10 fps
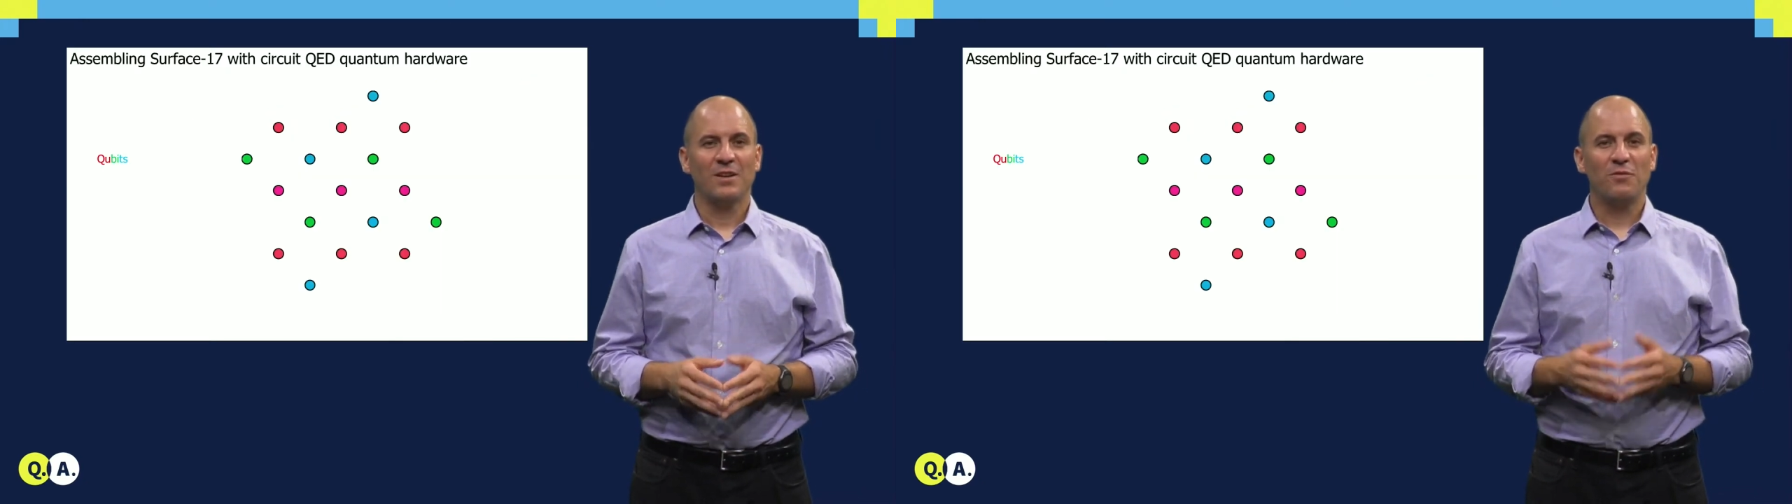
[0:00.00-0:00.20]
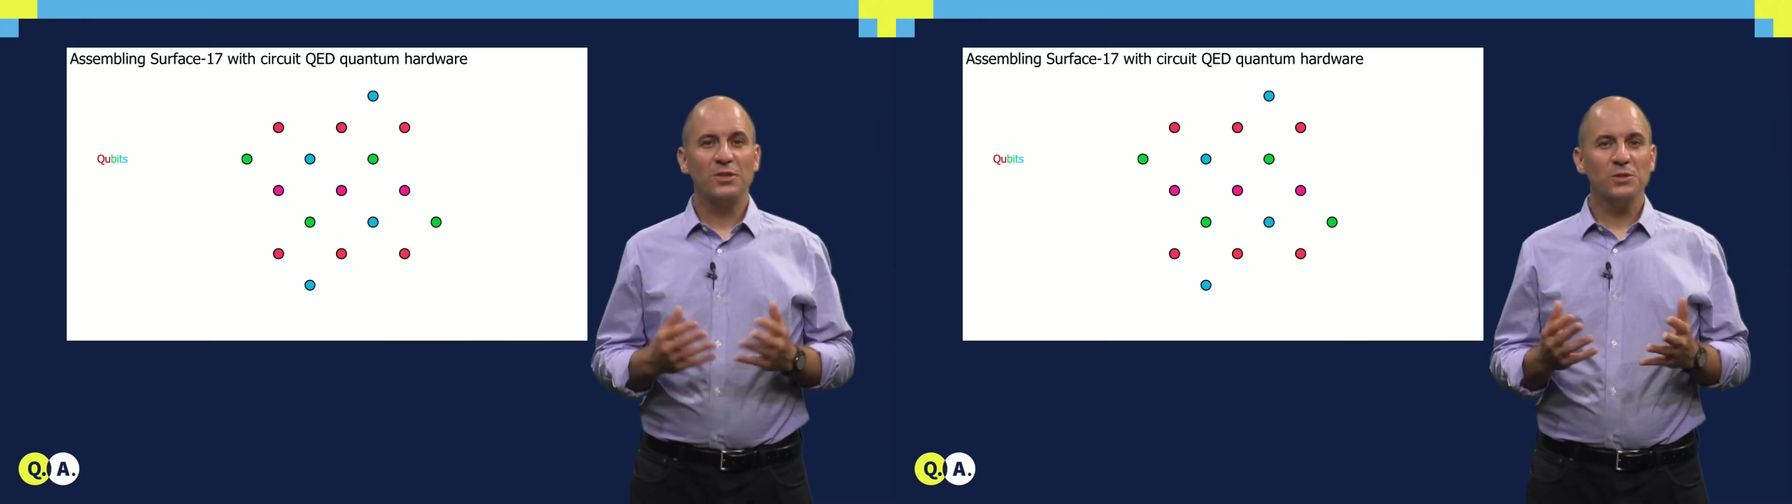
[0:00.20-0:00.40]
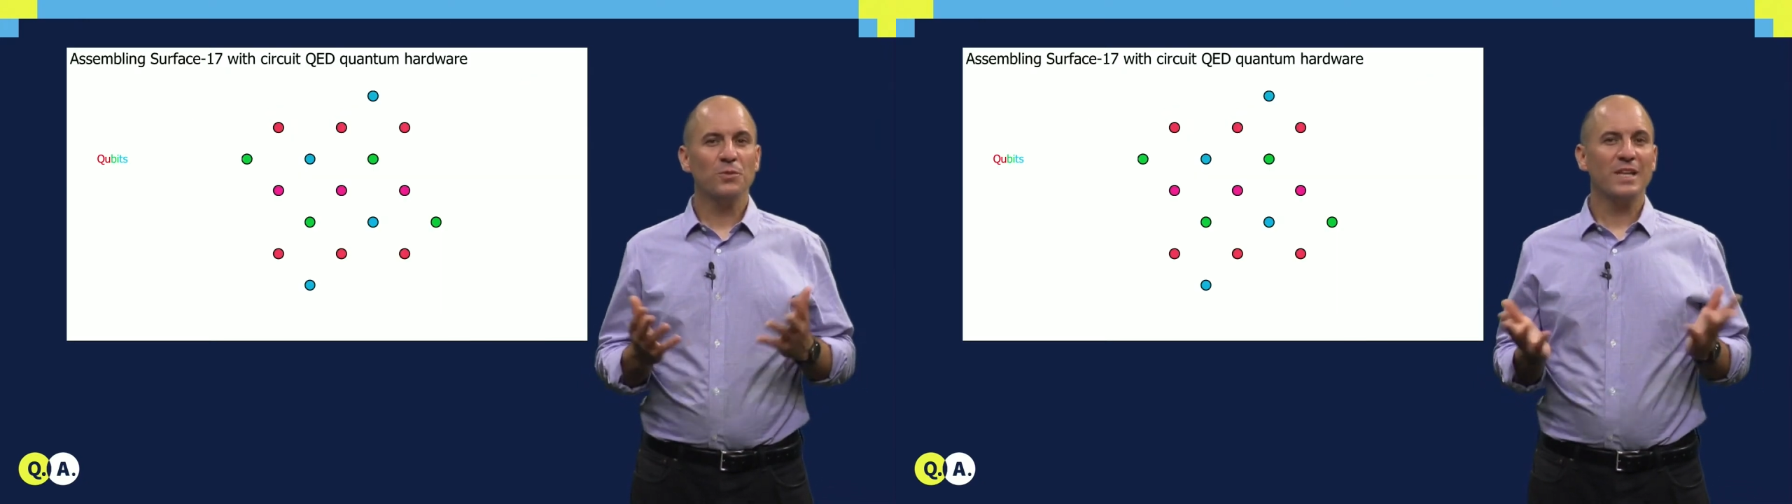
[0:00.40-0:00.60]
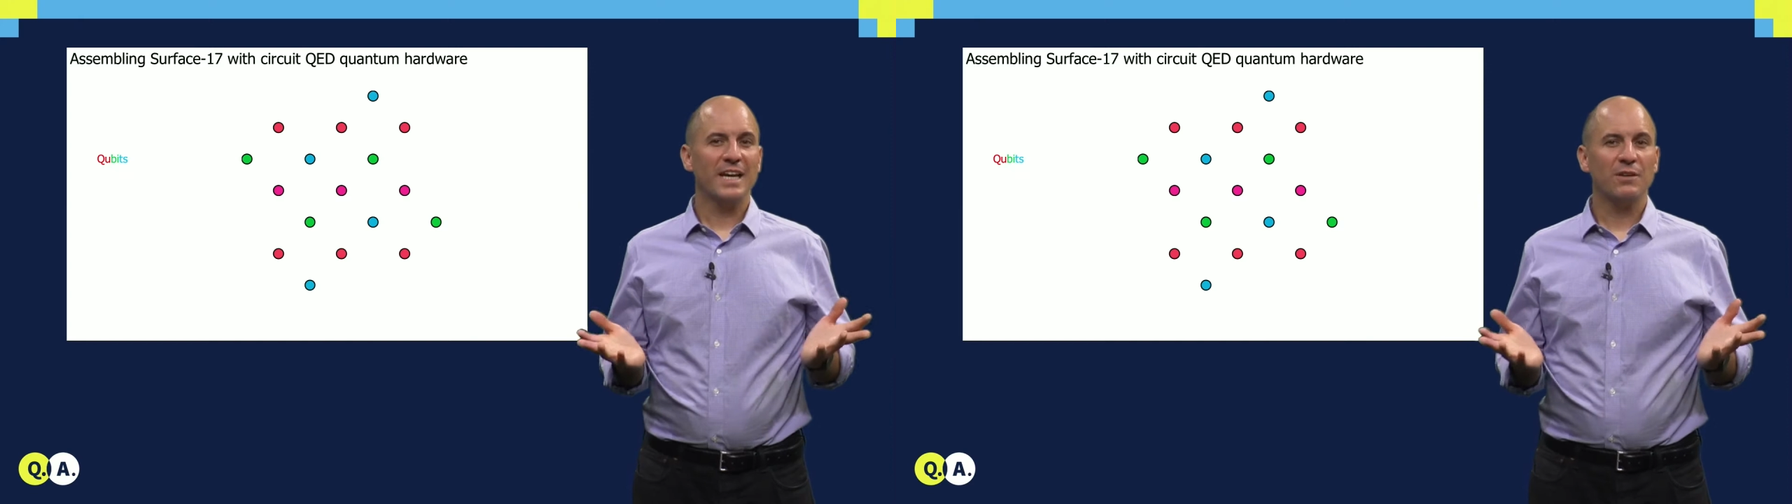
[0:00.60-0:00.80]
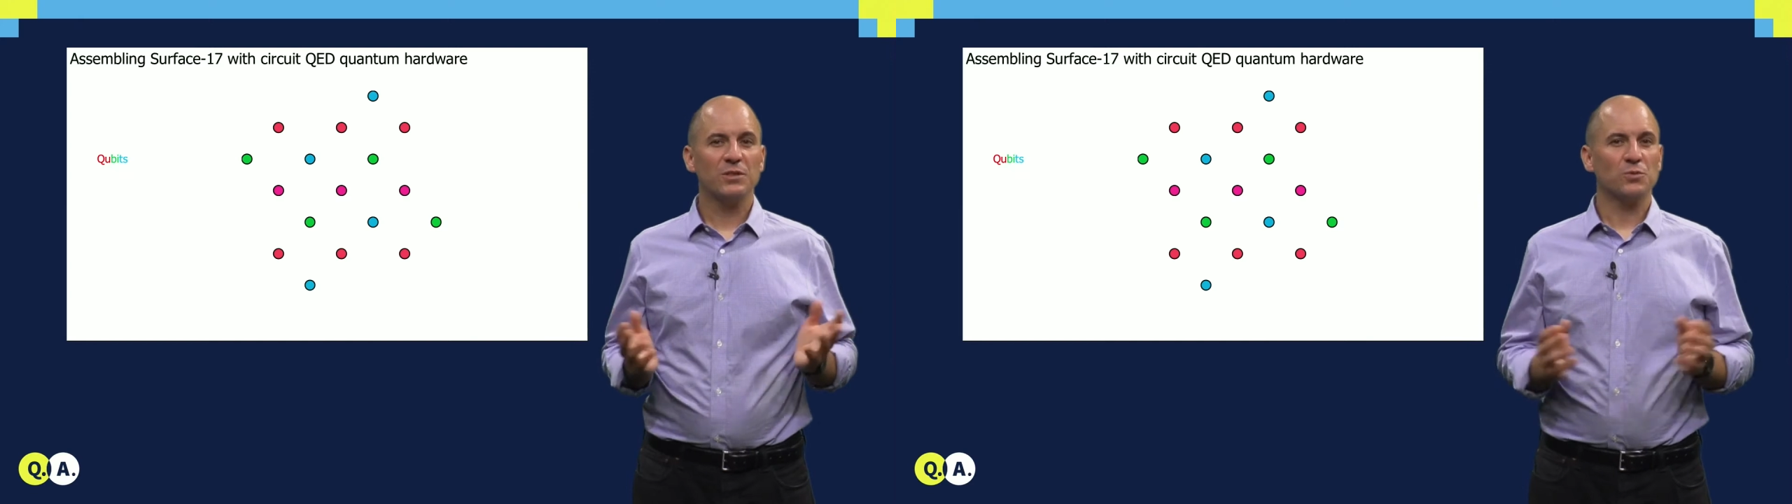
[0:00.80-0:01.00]
First, we lay
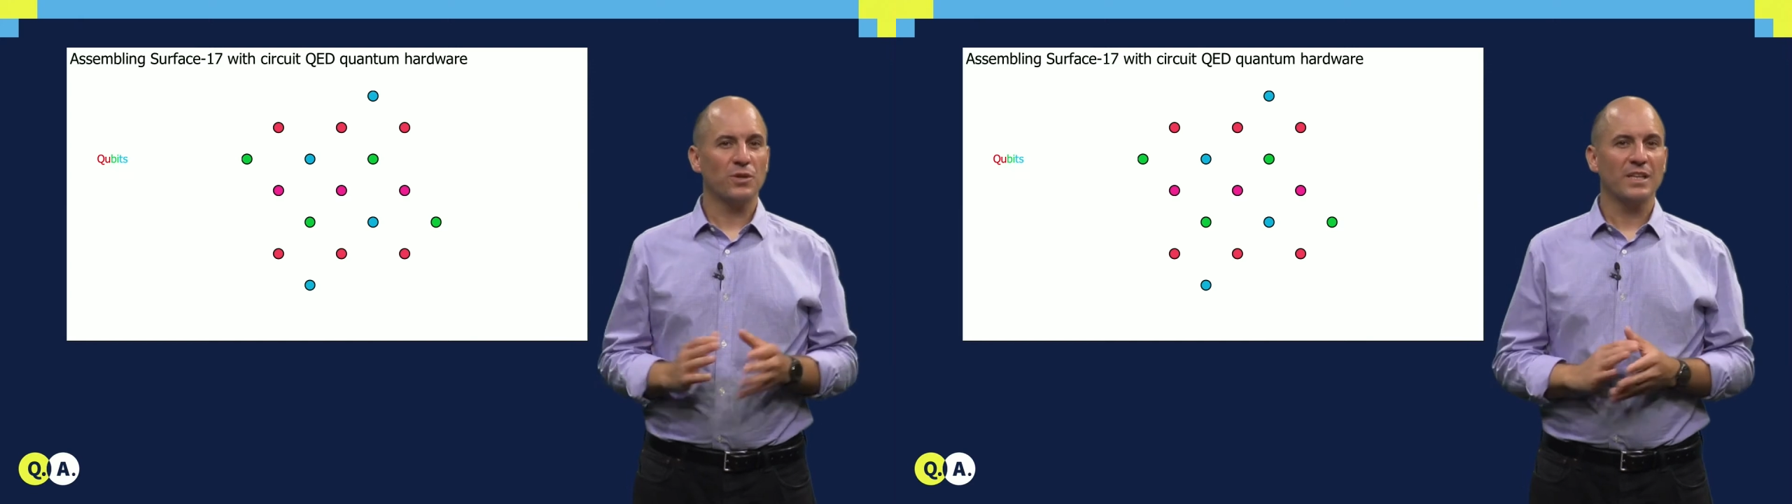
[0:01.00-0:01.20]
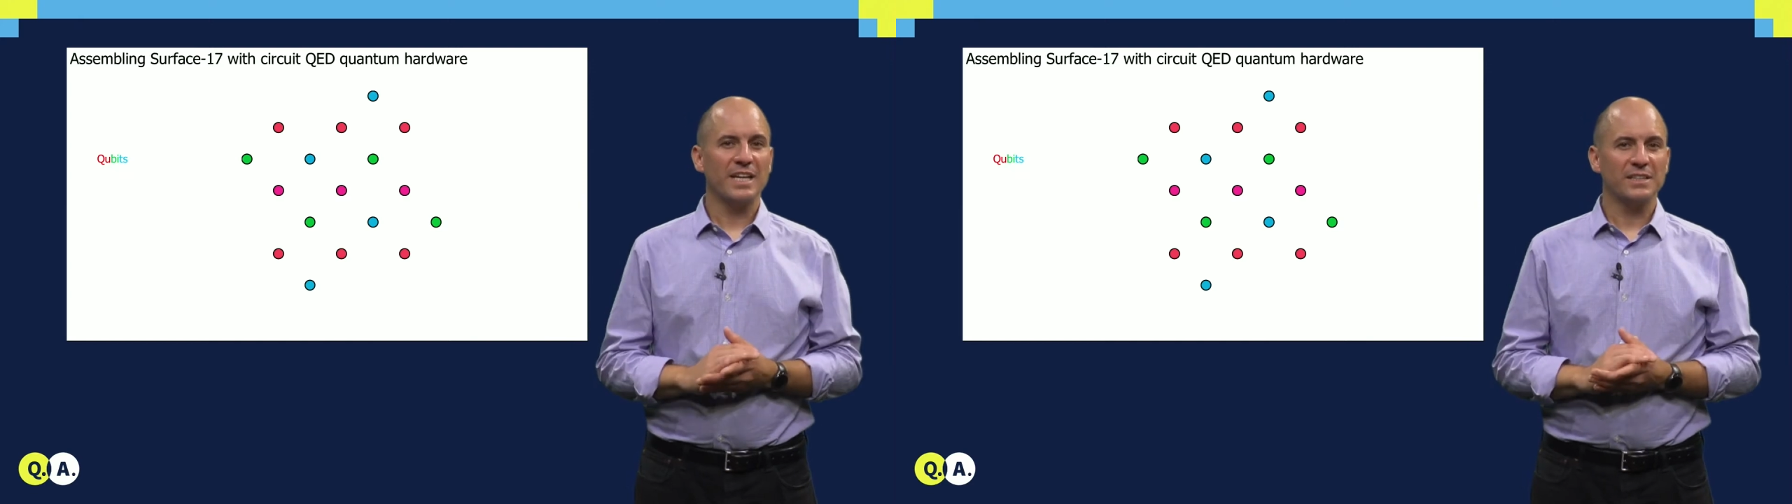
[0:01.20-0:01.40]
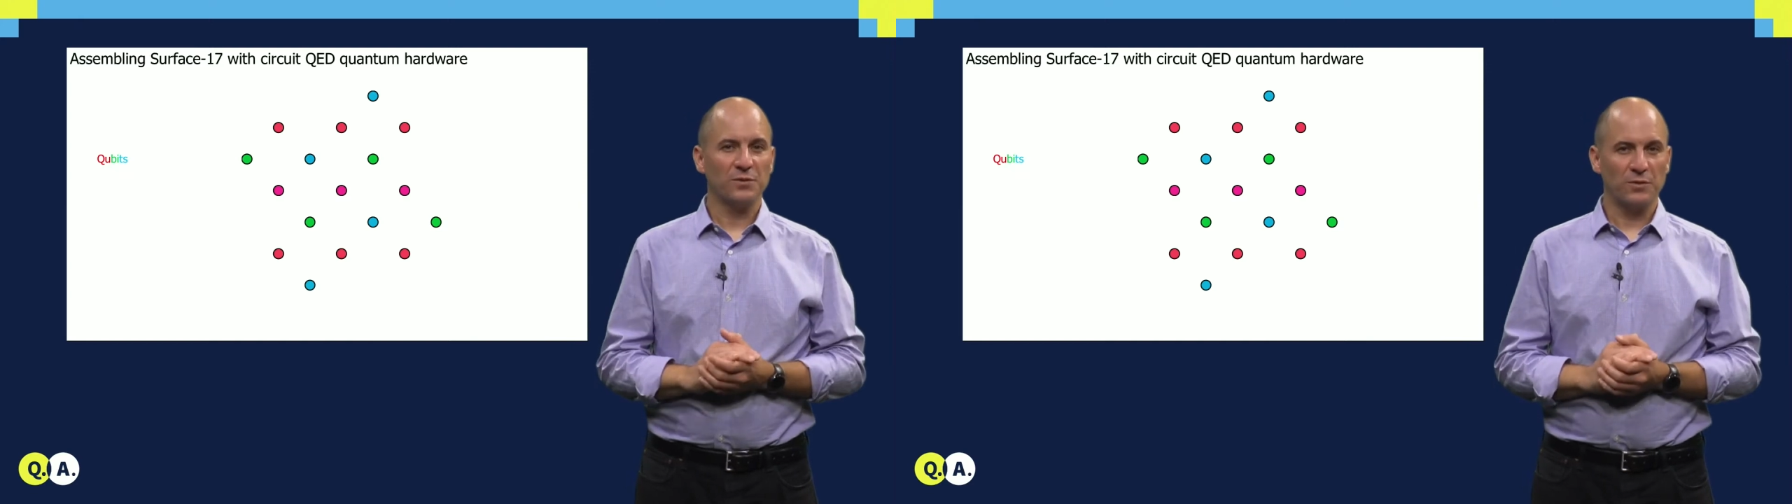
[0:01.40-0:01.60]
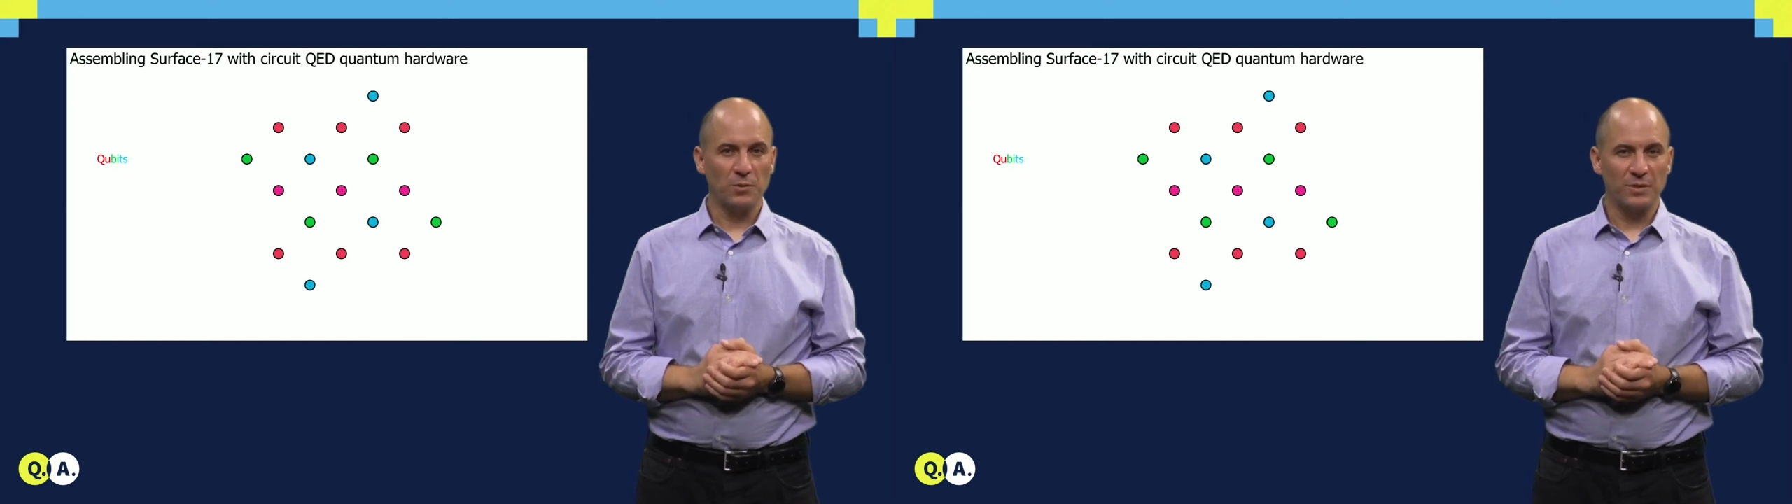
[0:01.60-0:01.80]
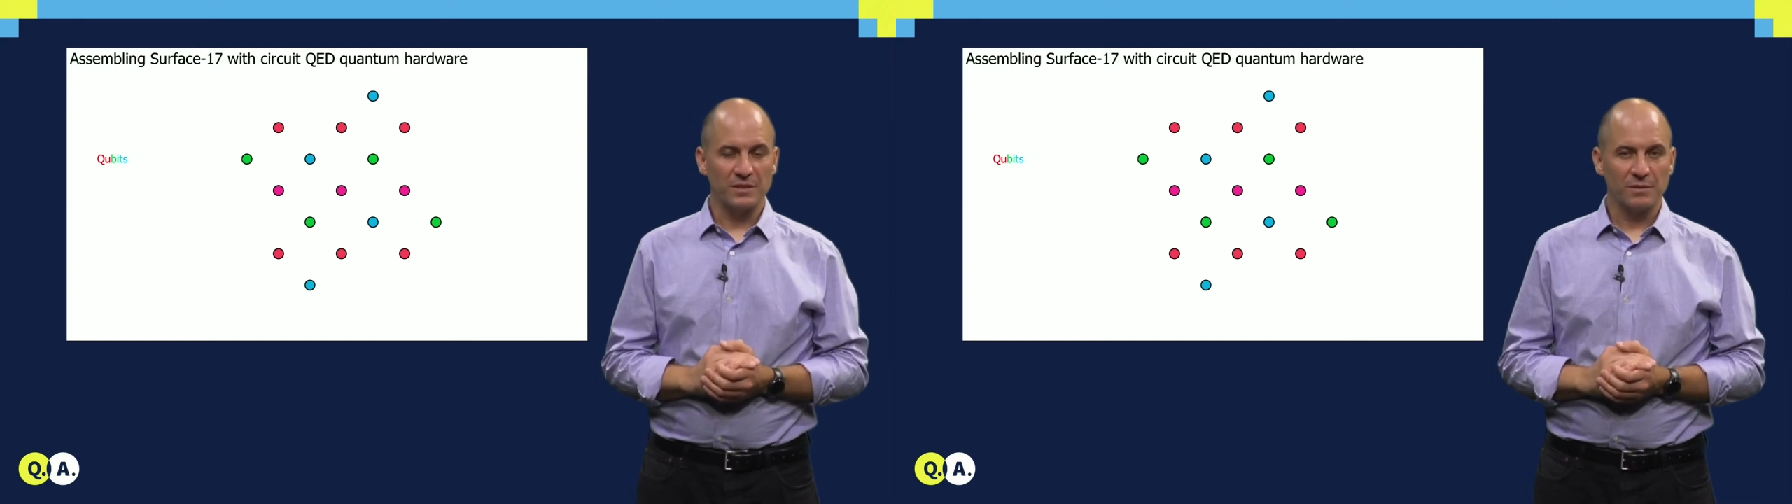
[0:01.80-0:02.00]
out the square lattice of
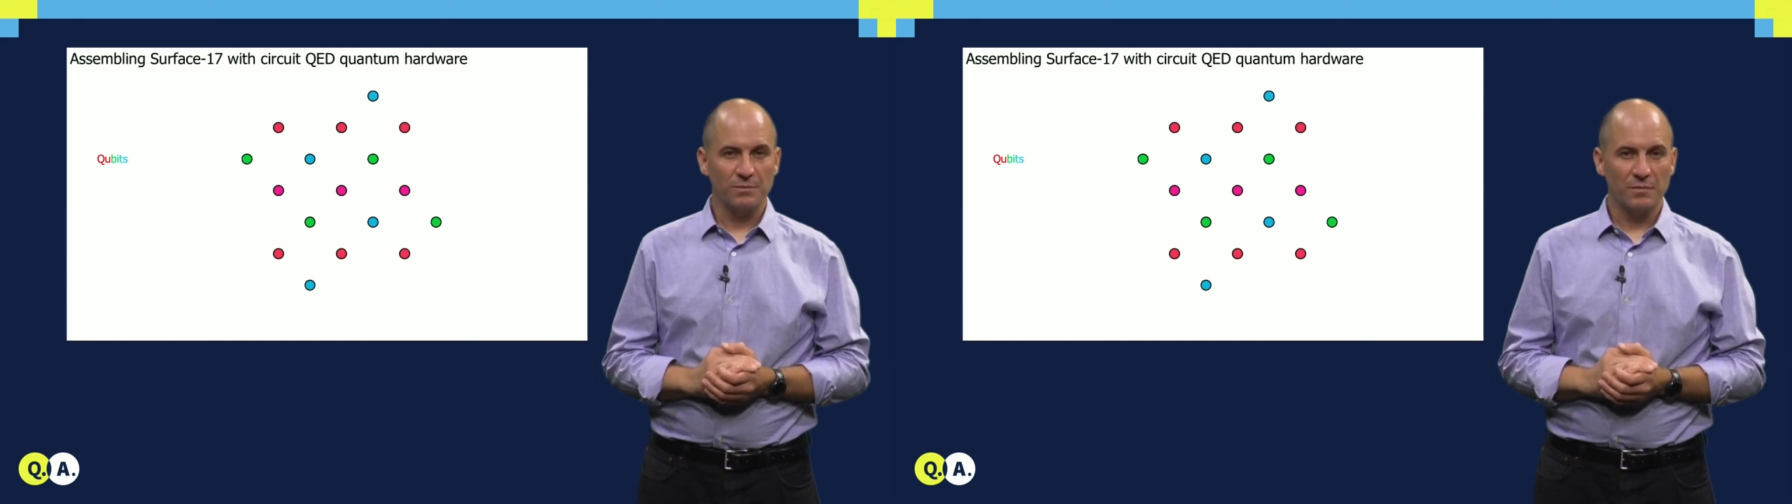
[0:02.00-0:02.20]
qubits.